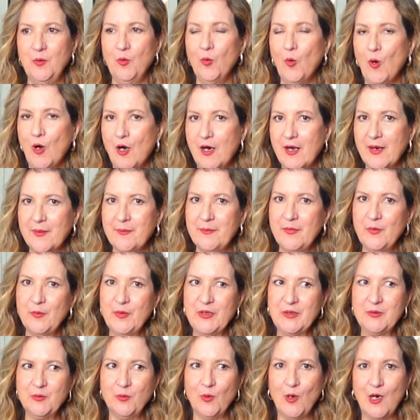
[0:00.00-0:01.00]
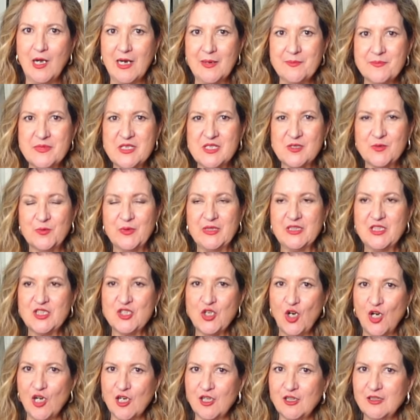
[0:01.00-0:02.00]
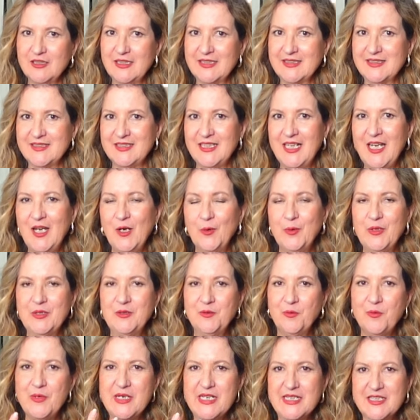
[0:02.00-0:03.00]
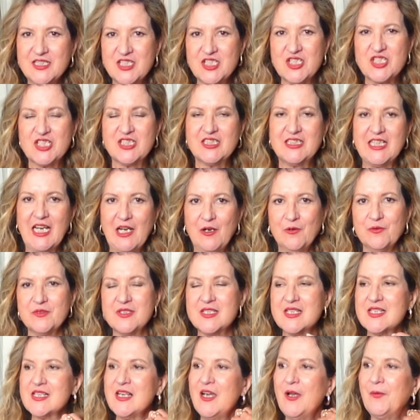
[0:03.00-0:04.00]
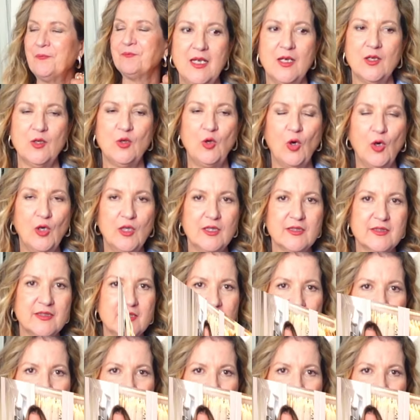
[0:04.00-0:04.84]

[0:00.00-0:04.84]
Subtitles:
warmth, with chocolate, with rich tones. Gold